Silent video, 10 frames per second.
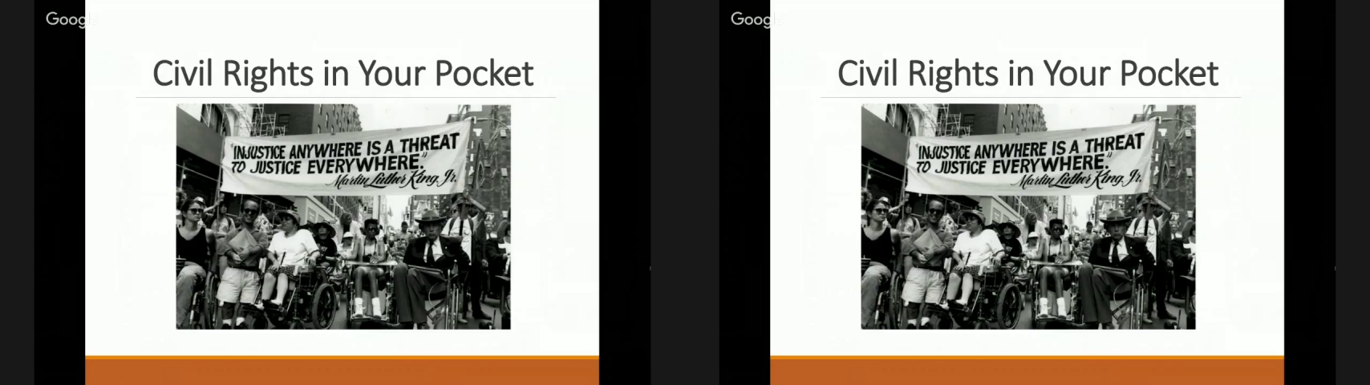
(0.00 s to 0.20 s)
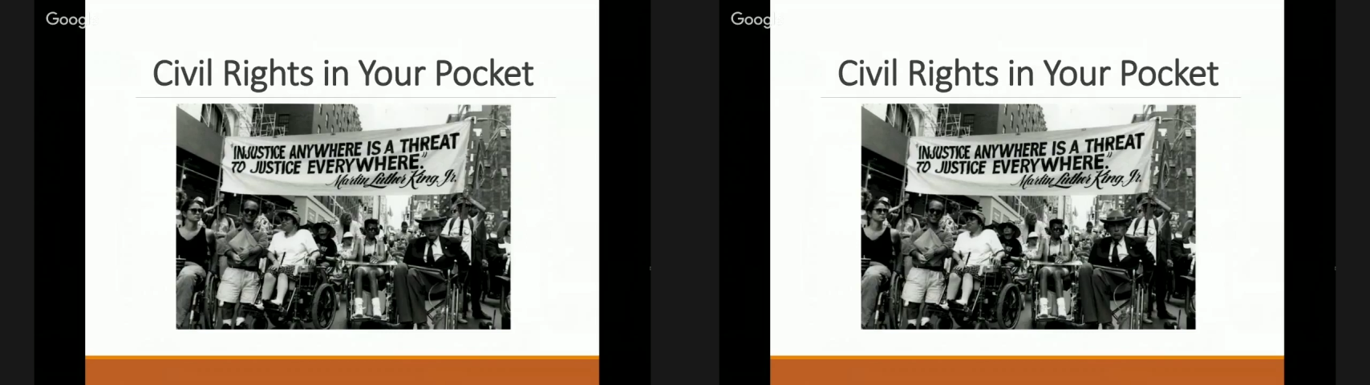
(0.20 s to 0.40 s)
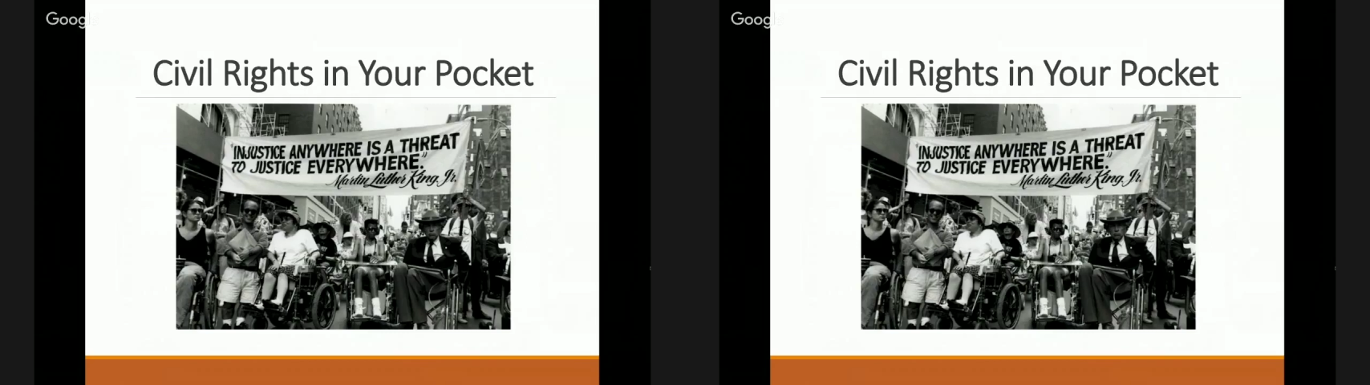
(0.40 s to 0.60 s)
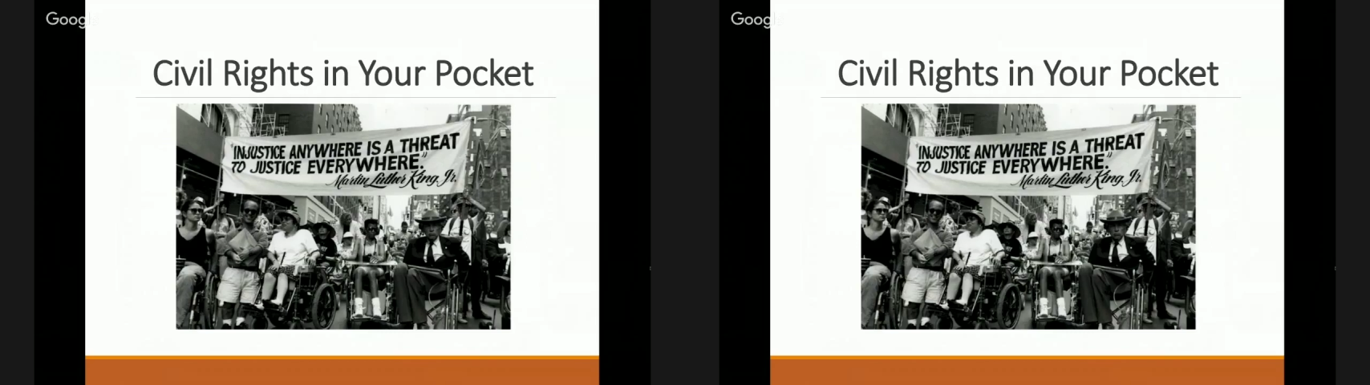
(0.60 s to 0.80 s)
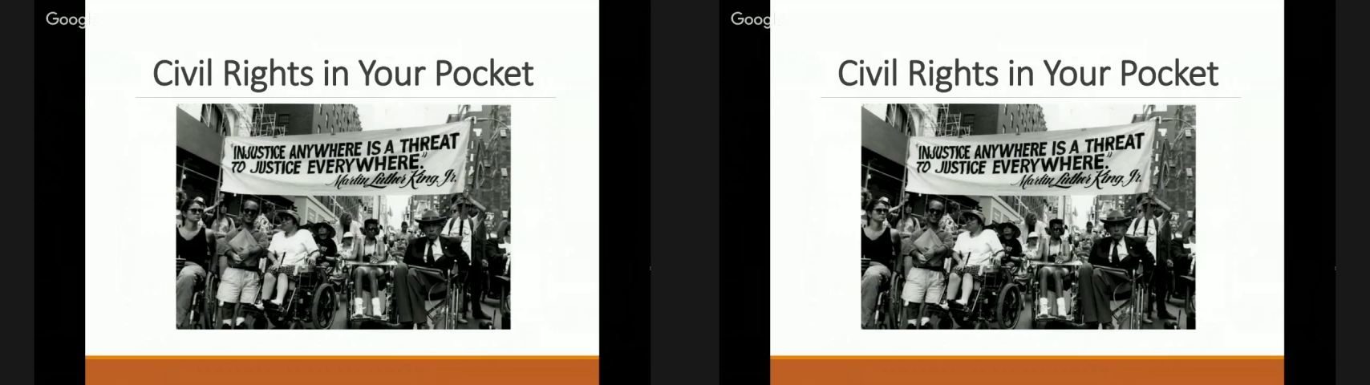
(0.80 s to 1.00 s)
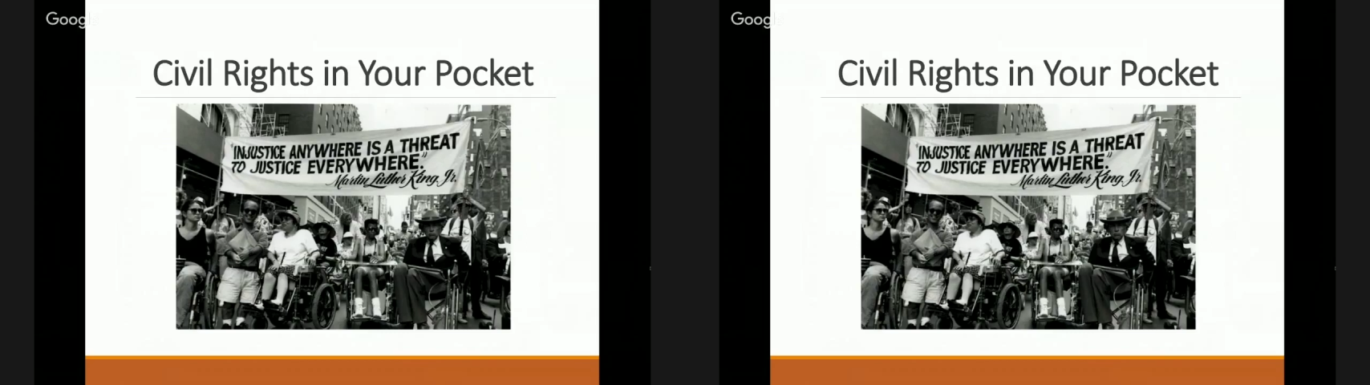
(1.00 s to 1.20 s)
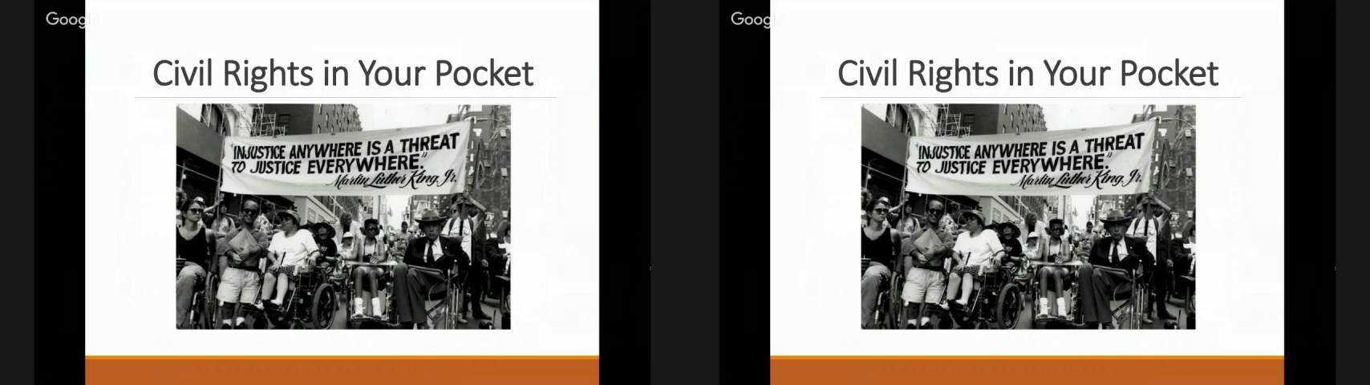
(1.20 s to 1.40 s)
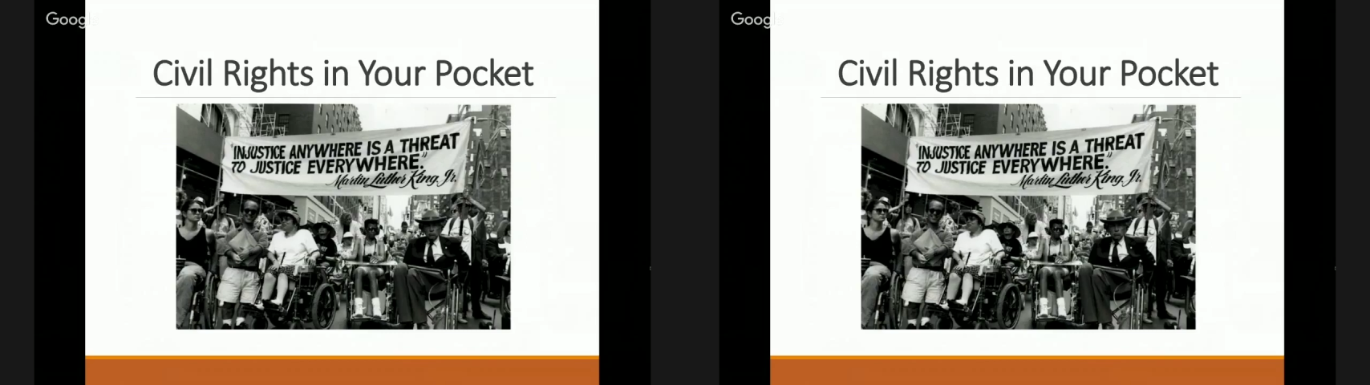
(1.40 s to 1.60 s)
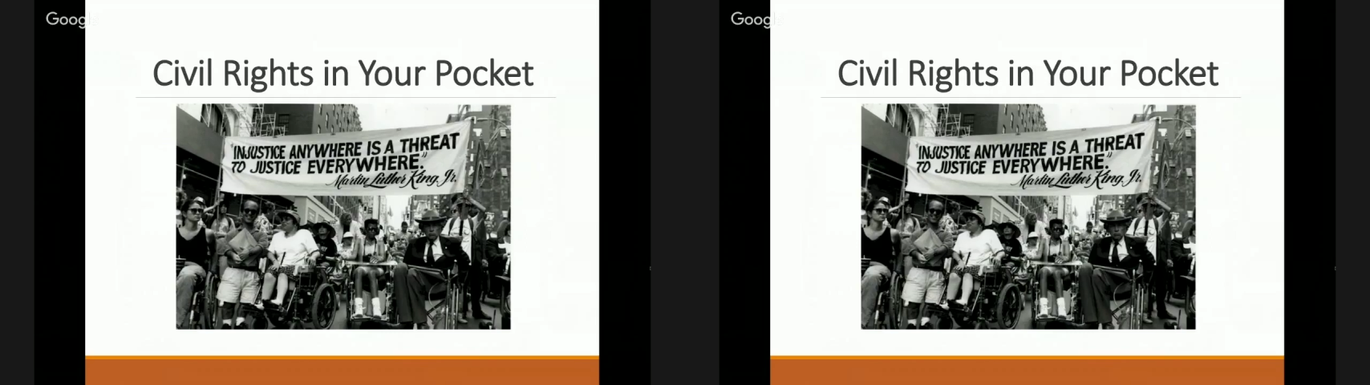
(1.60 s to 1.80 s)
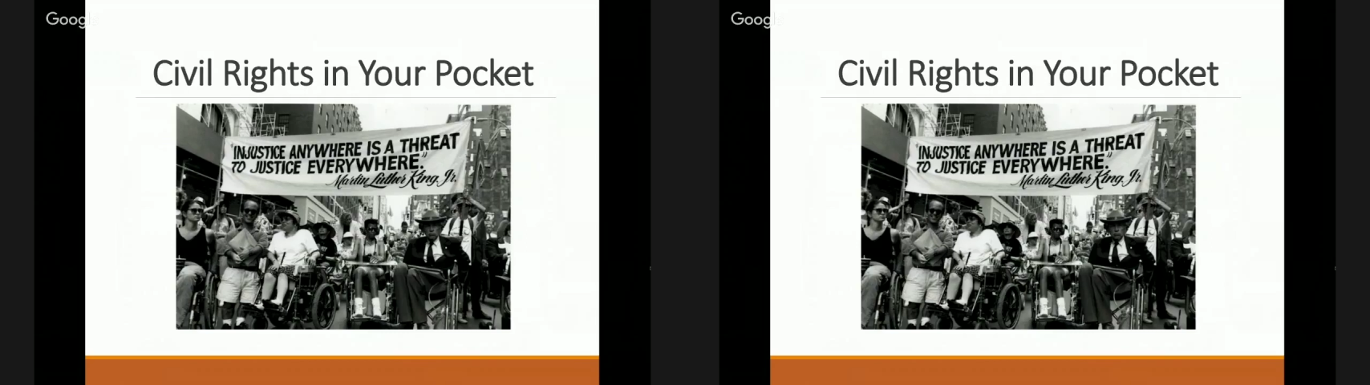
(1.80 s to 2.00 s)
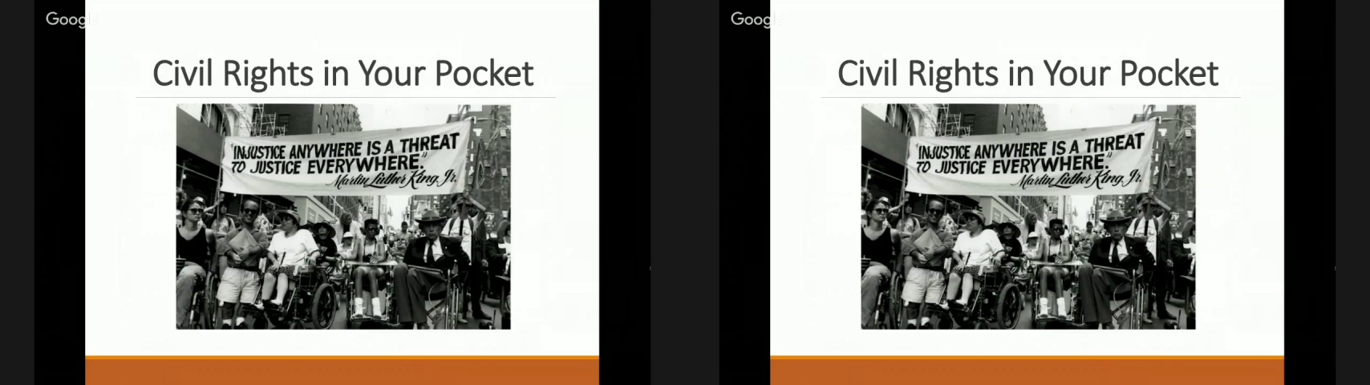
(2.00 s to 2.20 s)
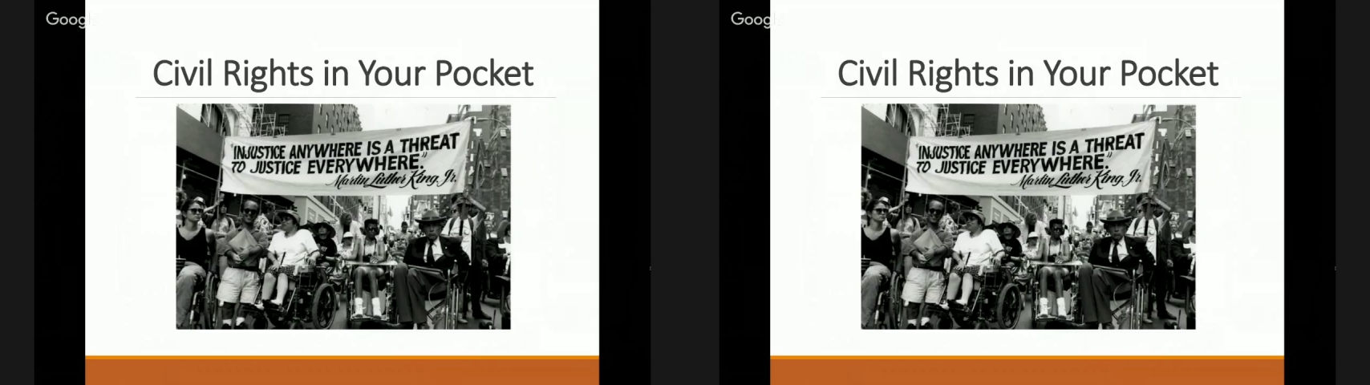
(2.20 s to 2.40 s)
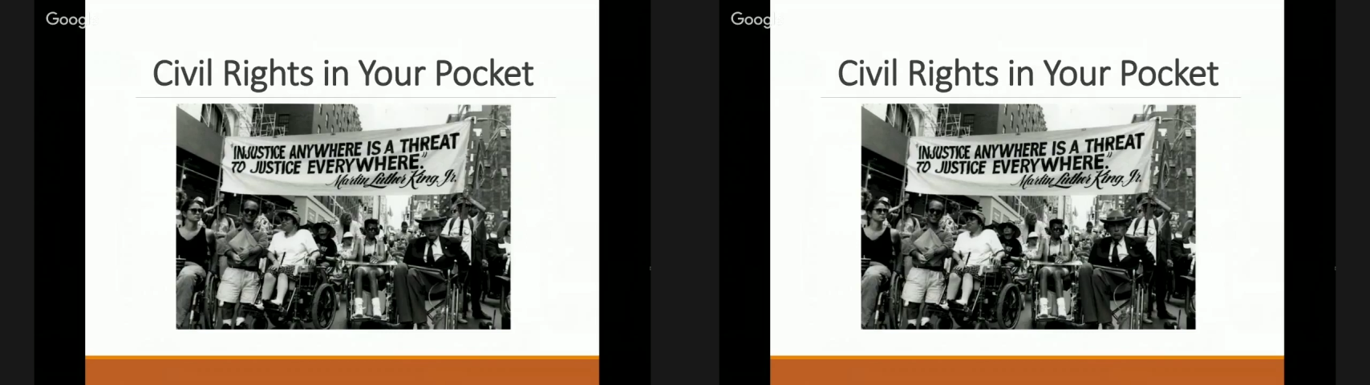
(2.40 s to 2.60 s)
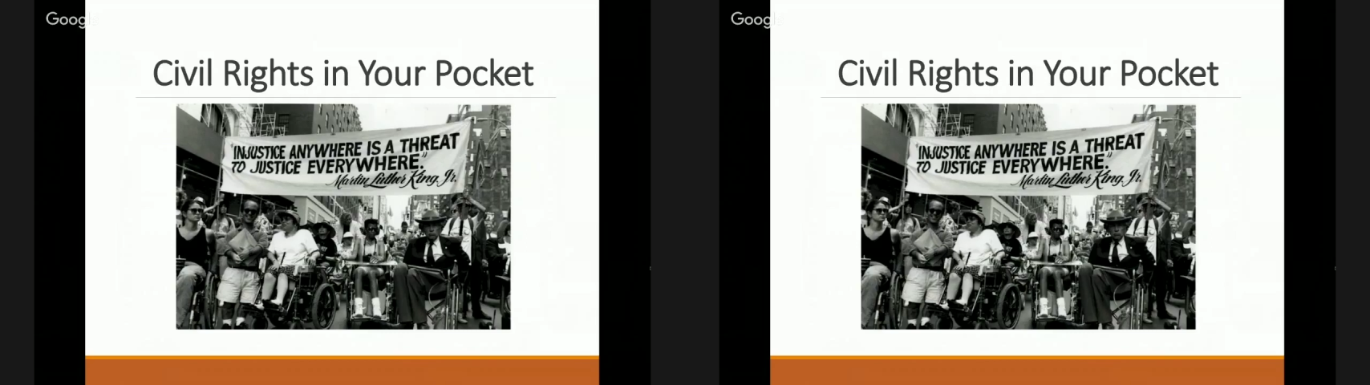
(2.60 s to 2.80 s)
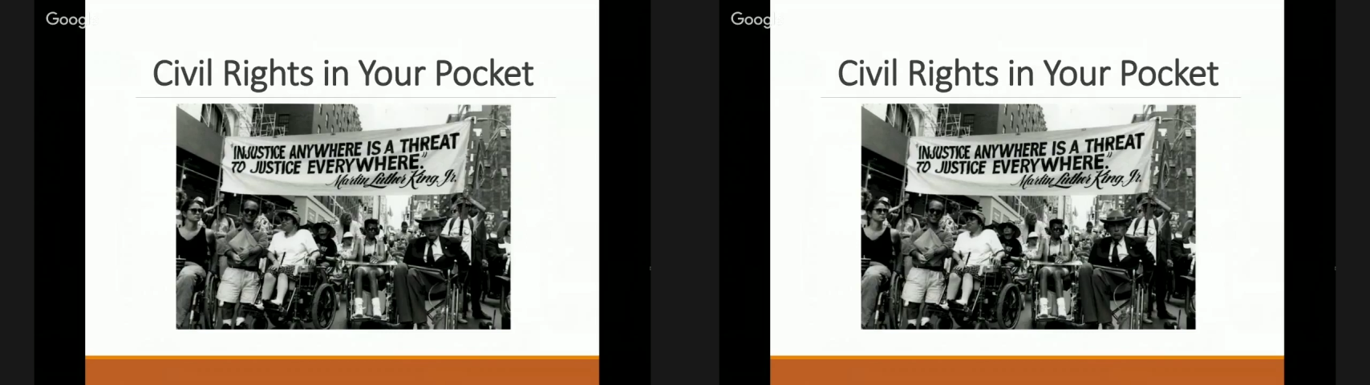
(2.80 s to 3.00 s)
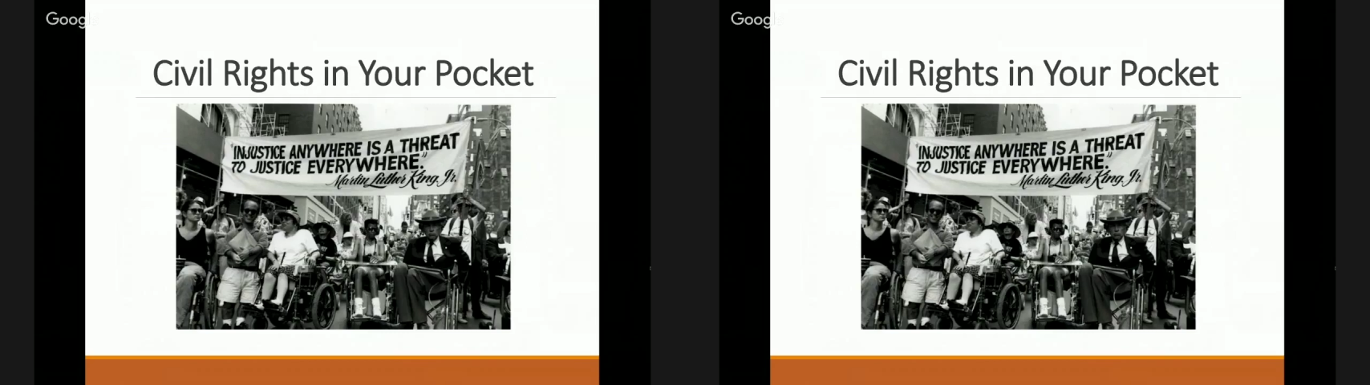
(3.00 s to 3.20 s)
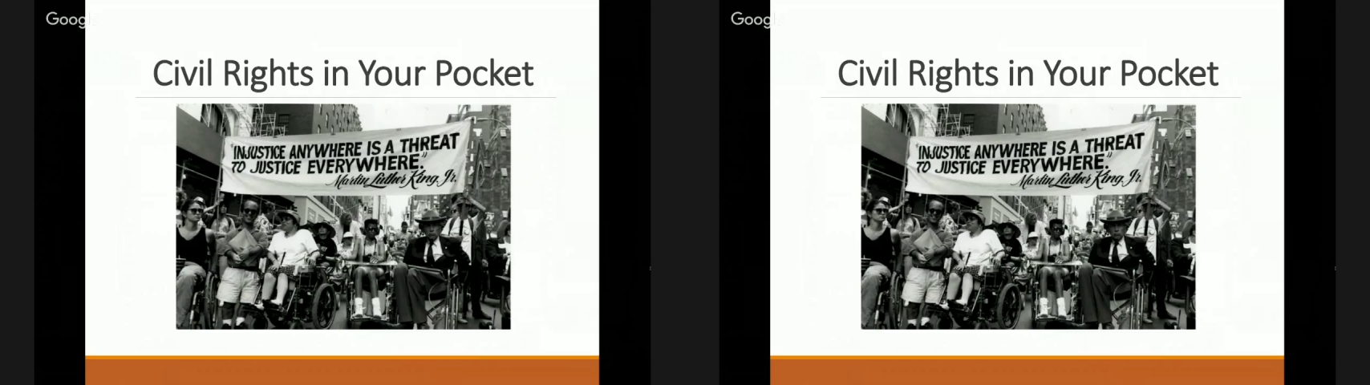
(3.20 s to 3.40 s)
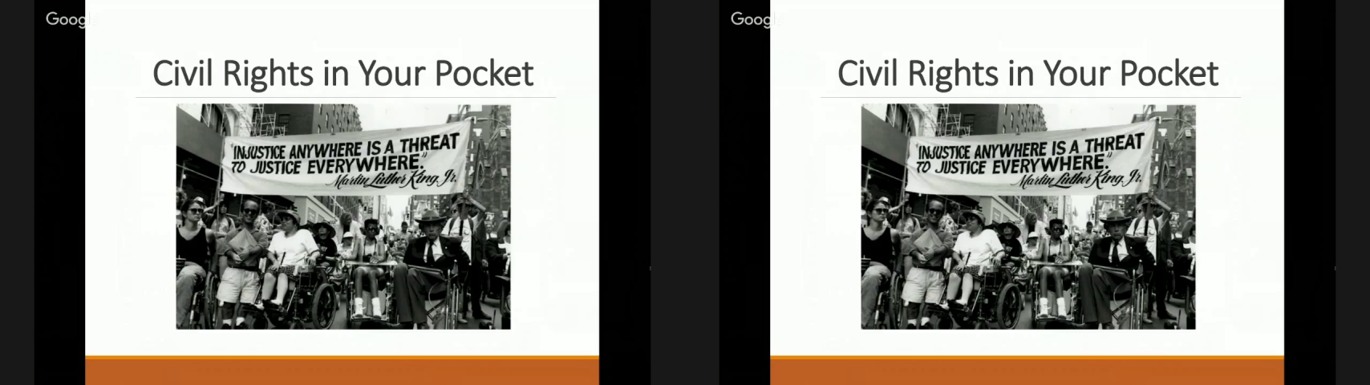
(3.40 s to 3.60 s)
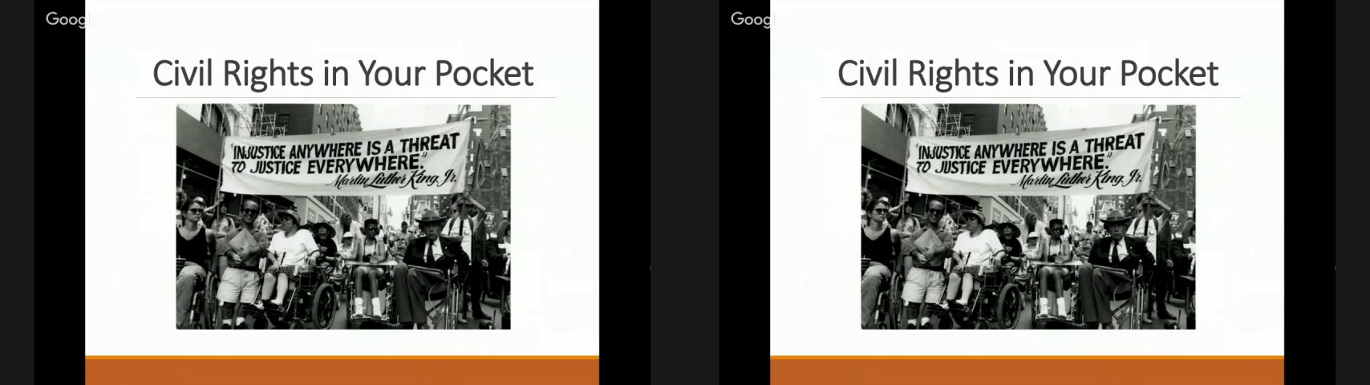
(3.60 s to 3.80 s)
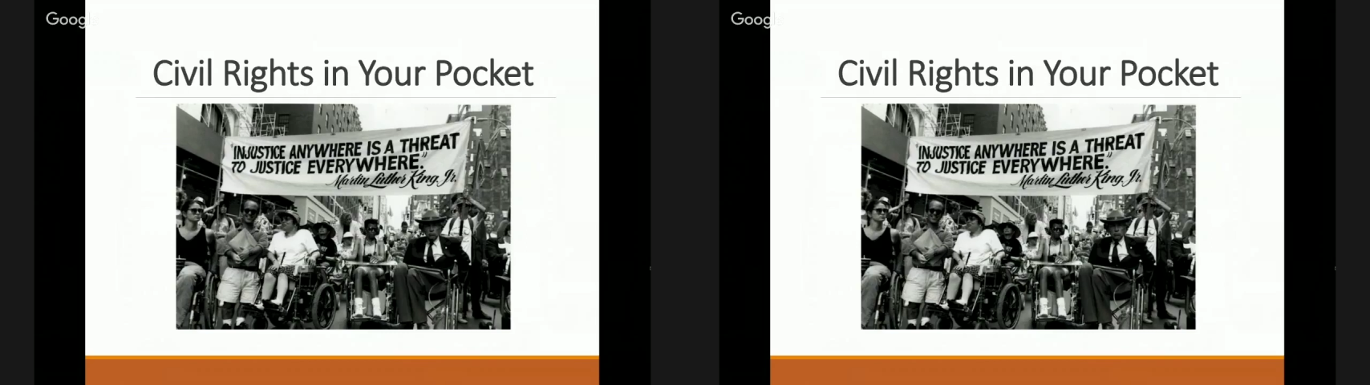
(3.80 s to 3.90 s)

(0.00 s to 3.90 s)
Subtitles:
Nobody's mouth can be seen.